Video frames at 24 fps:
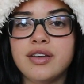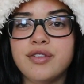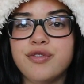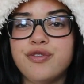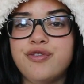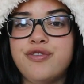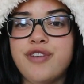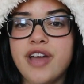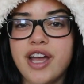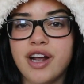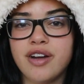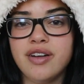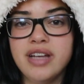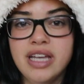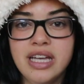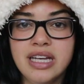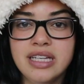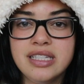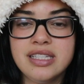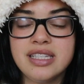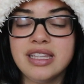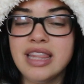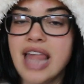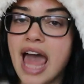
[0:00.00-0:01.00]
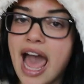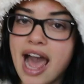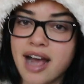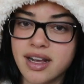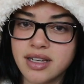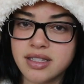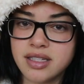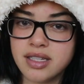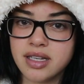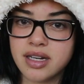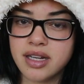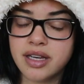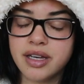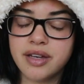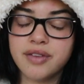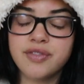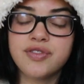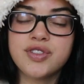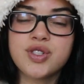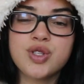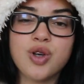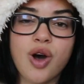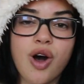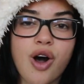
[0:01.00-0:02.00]
various
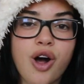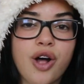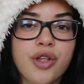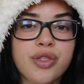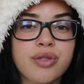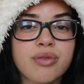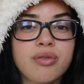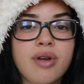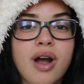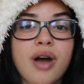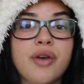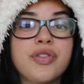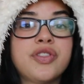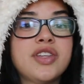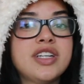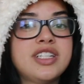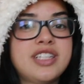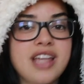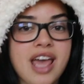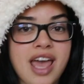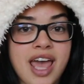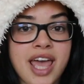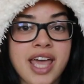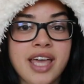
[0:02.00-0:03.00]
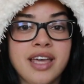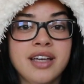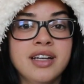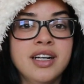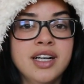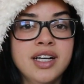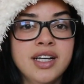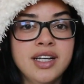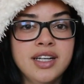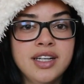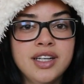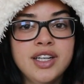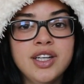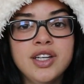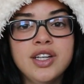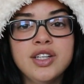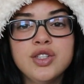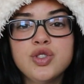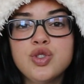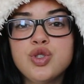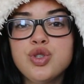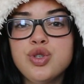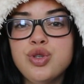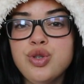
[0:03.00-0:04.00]
laxatives all throughout the day
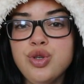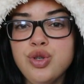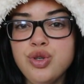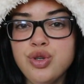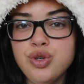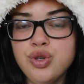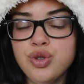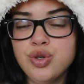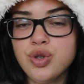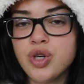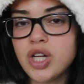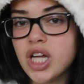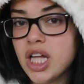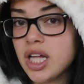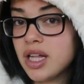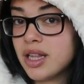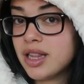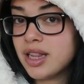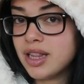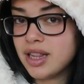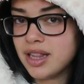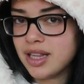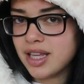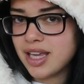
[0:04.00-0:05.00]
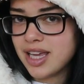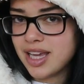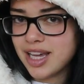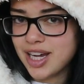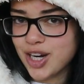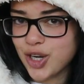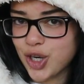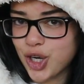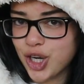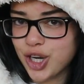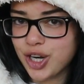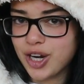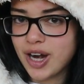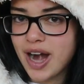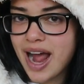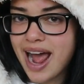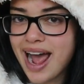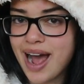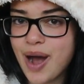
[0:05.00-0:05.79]
to clear